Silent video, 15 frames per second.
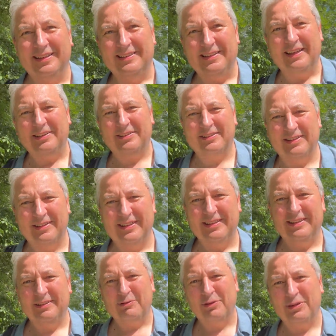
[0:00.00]
There
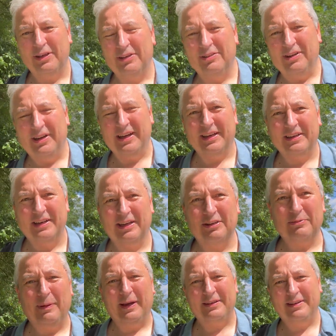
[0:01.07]
were things I hadn't
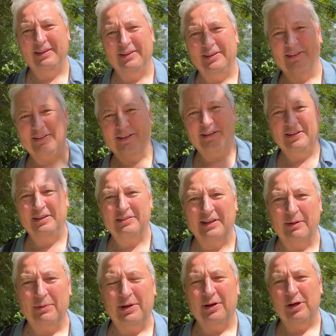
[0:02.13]
expected, like I need to
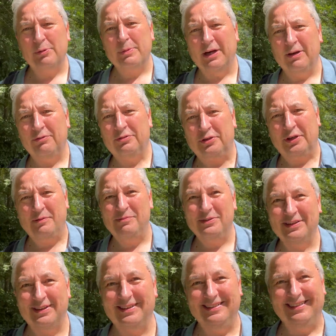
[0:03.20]
get my eyebrows trimmed,
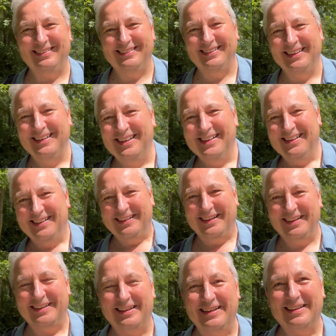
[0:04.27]

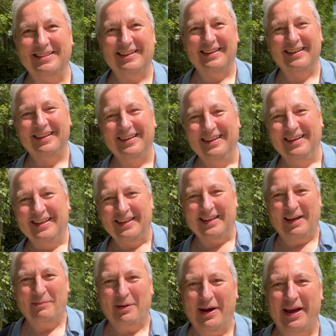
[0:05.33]
need to
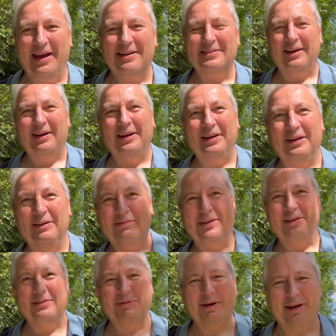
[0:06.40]
get my hair tidied up, need
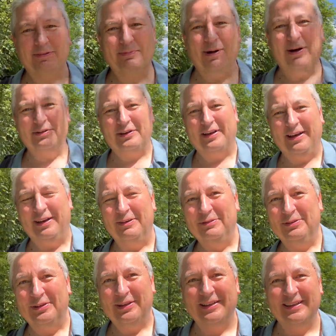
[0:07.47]
to wear smarter
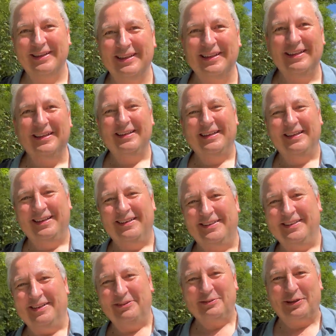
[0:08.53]
clothes.
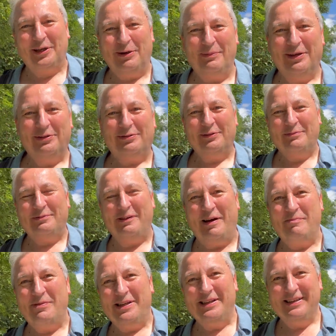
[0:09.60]
Those were comments from
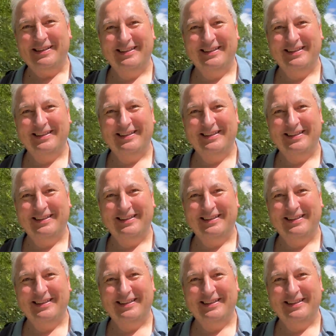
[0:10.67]
family.